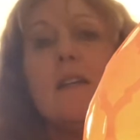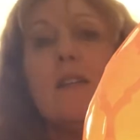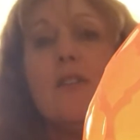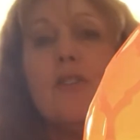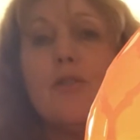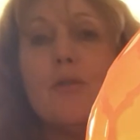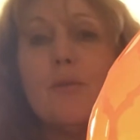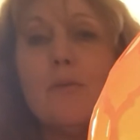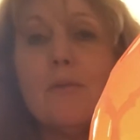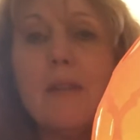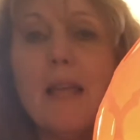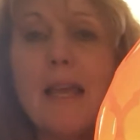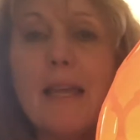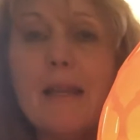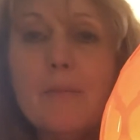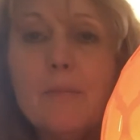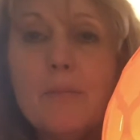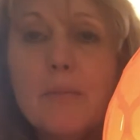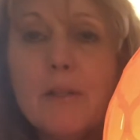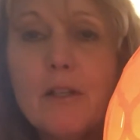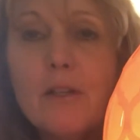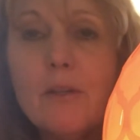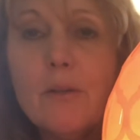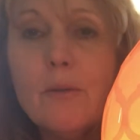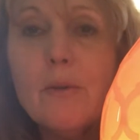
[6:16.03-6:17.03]
to light
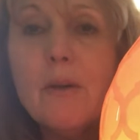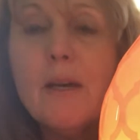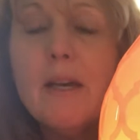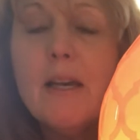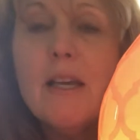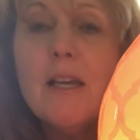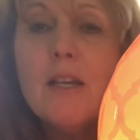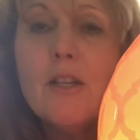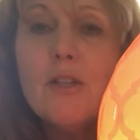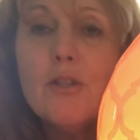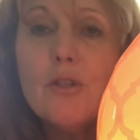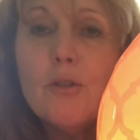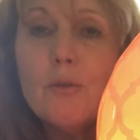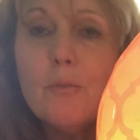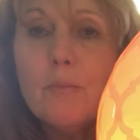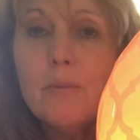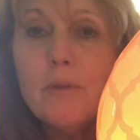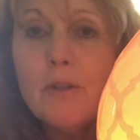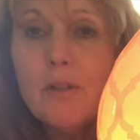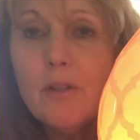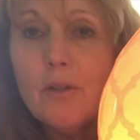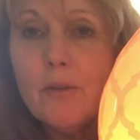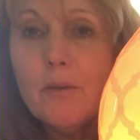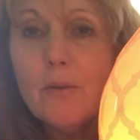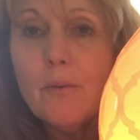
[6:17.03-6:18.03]
blue to
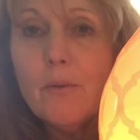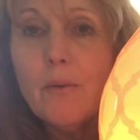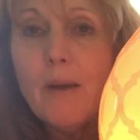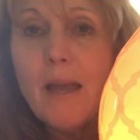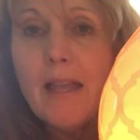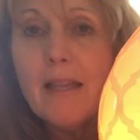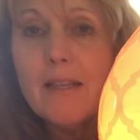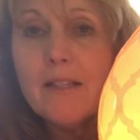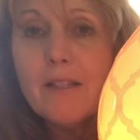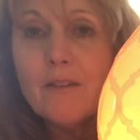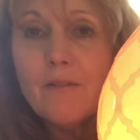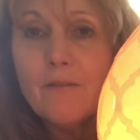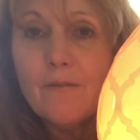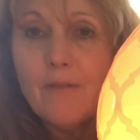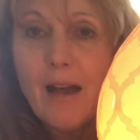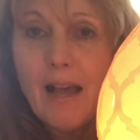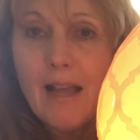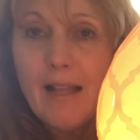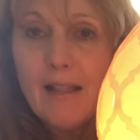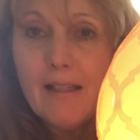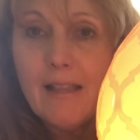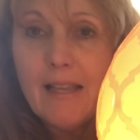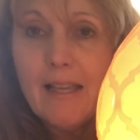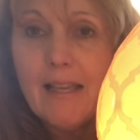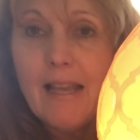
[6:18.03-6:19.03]
blue and to
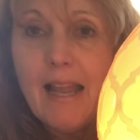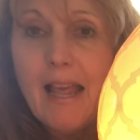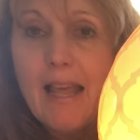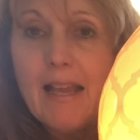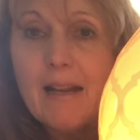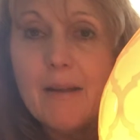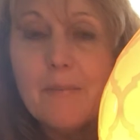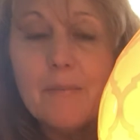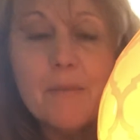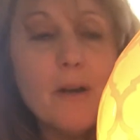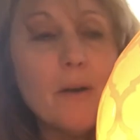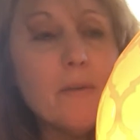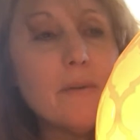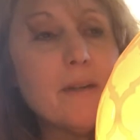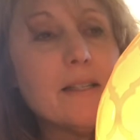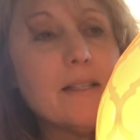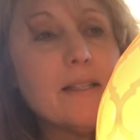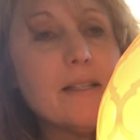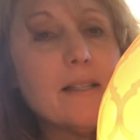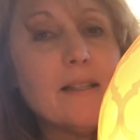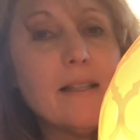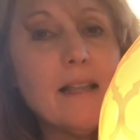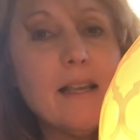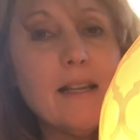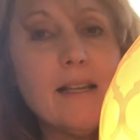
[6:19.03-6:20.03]
violet. And I'm going
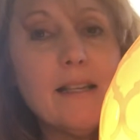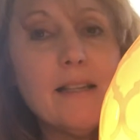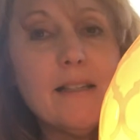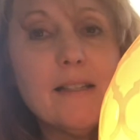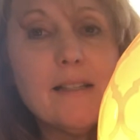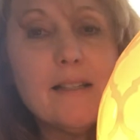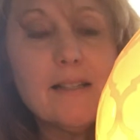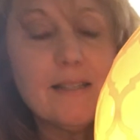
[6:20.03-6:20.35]
to let it